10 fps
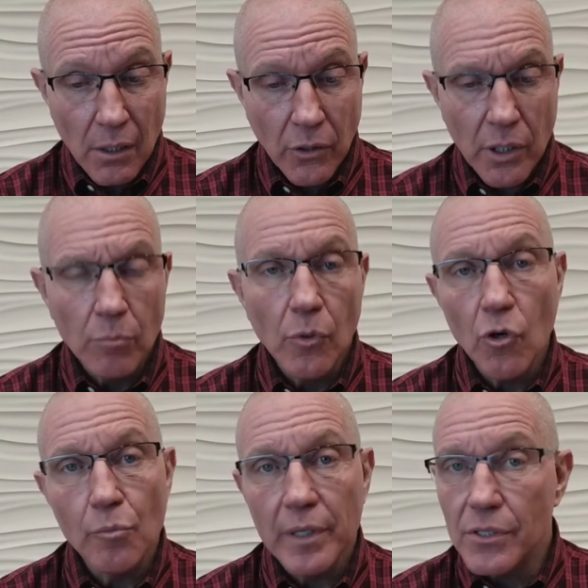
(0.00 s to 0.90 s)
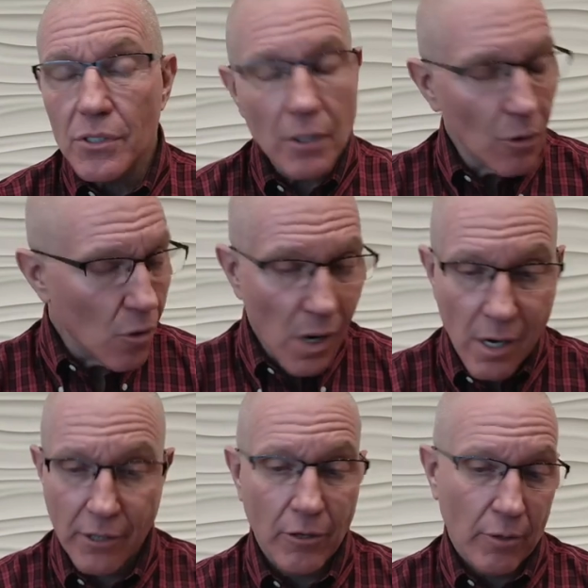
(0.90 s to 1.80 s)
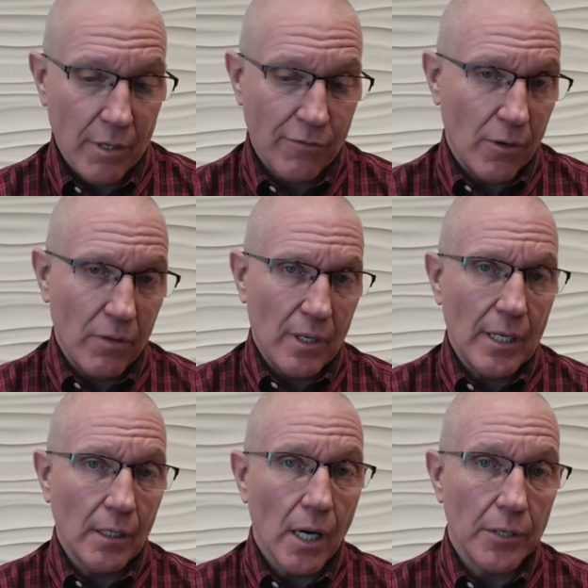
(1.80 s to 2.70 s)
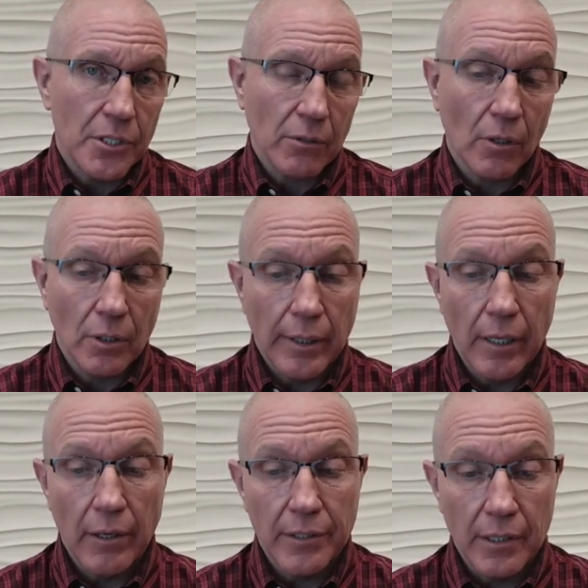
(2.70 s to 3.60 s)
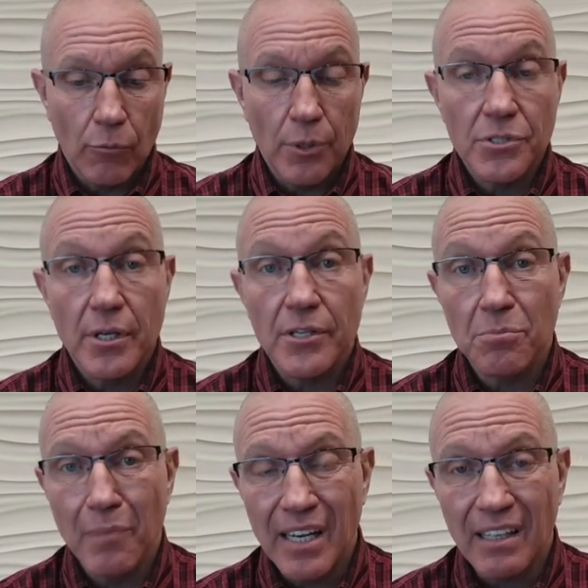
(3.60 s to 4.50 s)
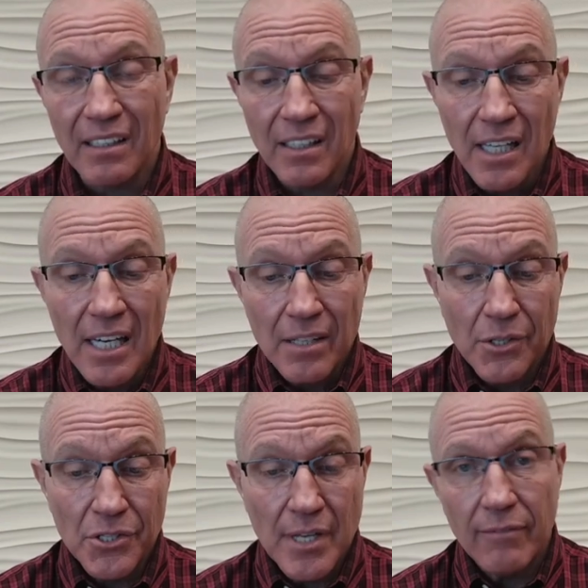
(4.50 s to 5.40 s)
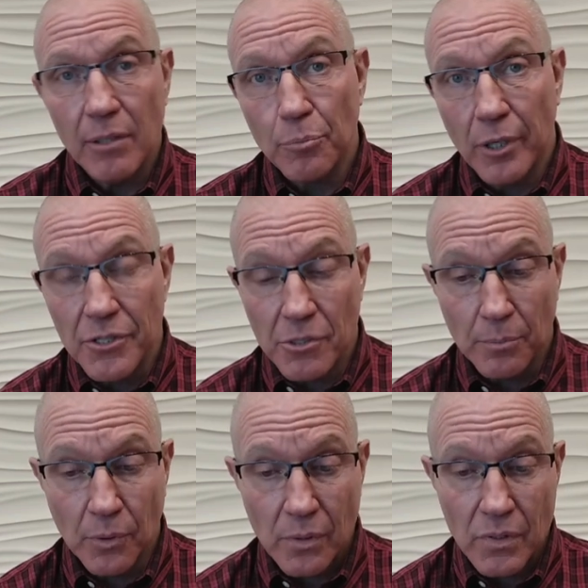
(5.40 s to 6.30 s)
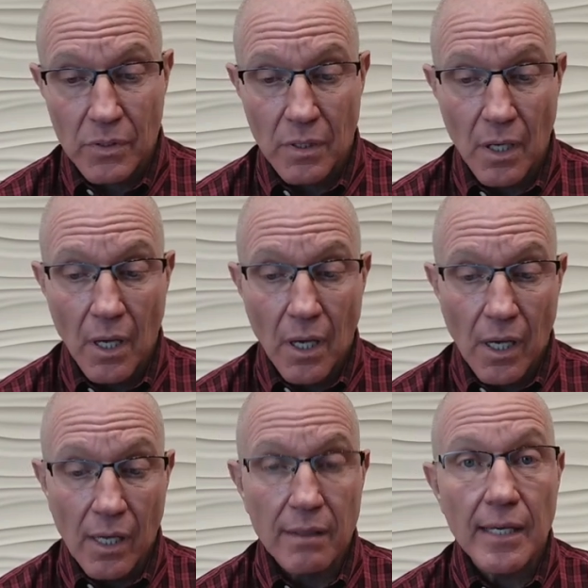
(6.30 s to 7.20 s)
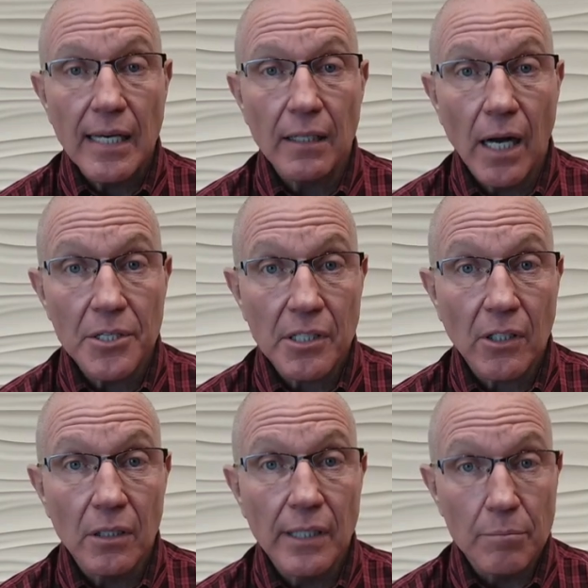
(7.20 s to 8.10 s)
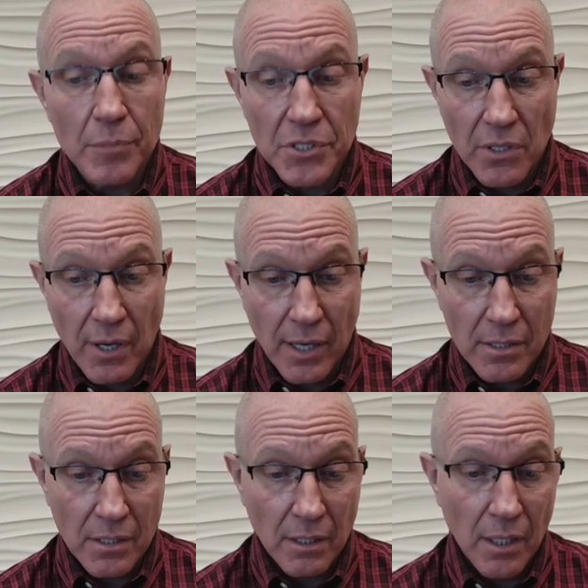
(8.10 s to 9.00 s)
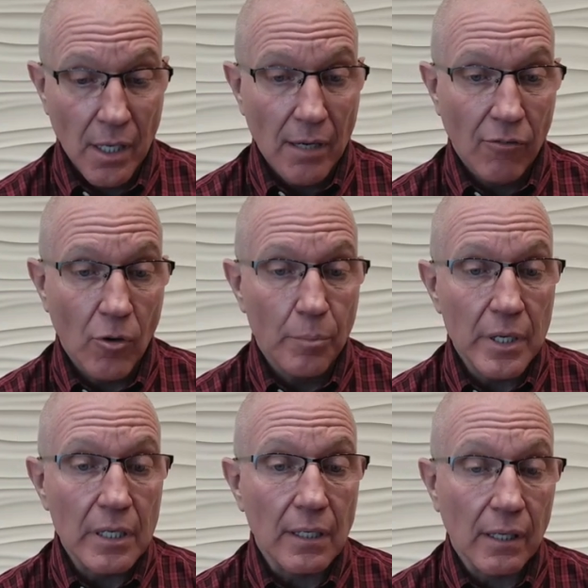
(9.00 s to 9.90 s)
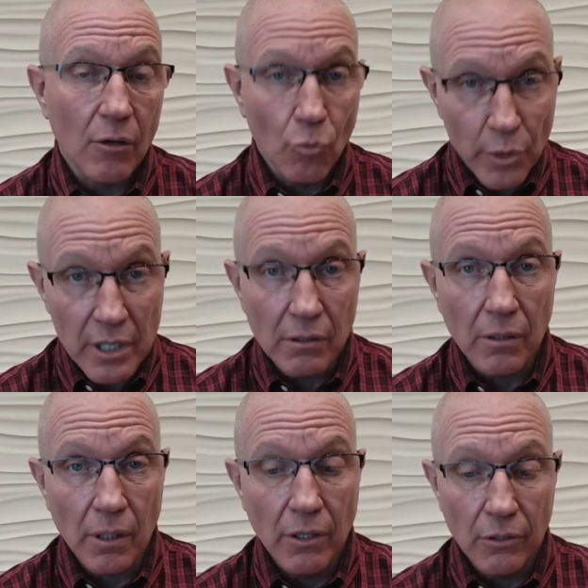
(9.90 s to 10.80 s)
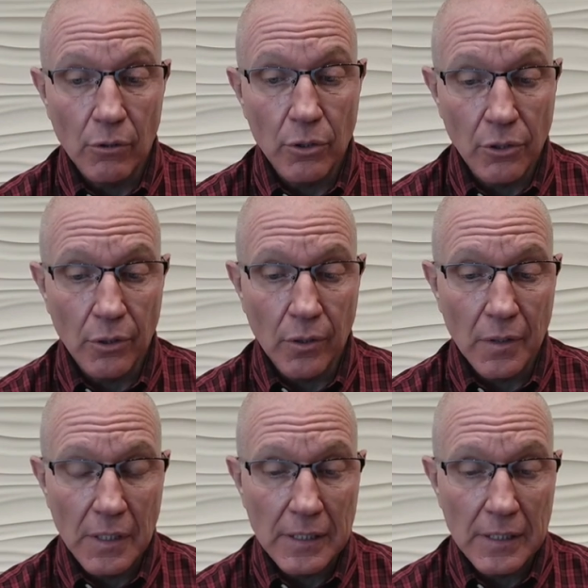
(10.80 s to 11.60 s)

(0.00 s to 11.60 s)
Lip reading: could a movement so hungry for theological clarity resist making the 7 principles a theological litmus test for being a real UU?